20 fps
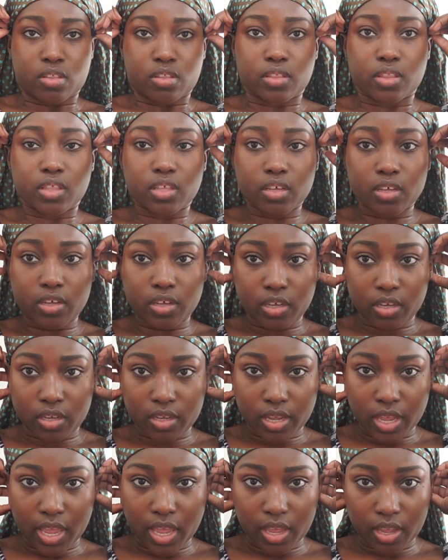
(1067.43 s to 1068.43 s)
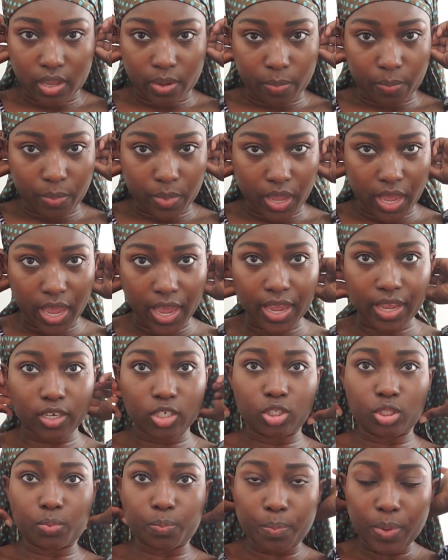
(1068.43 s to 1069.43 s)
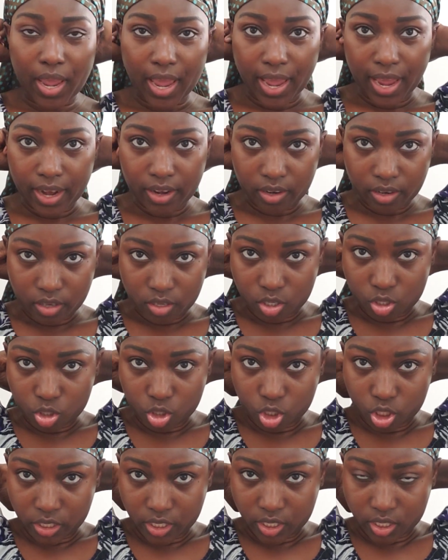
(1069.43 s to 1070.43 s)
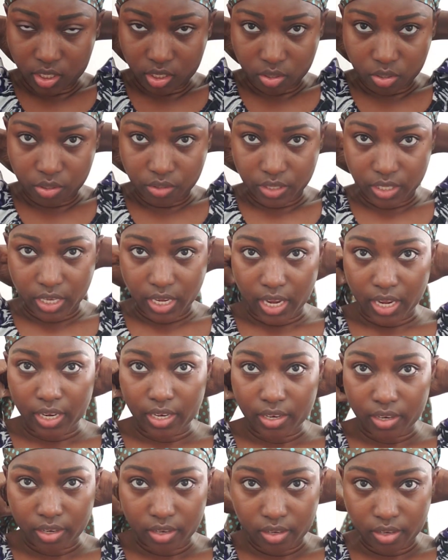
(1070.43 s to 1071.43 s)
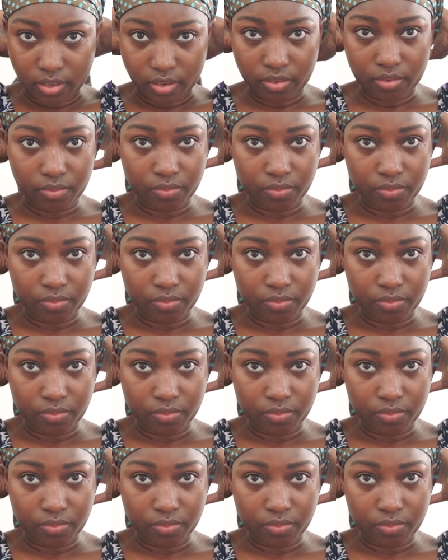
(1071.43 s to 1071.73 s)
the edge pattern you just created.